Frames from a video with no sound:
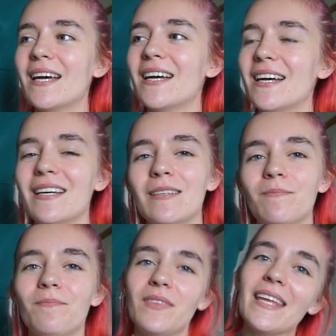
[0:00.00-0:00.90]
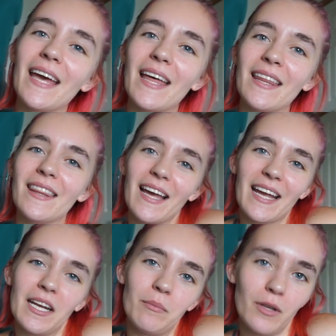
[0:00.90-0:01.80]
Yeah, that
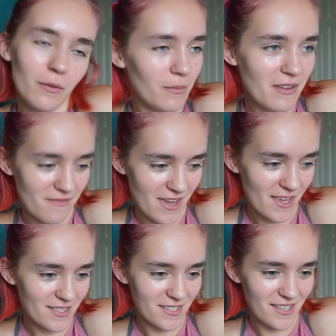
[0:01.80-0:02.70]
kind of blew up in my face.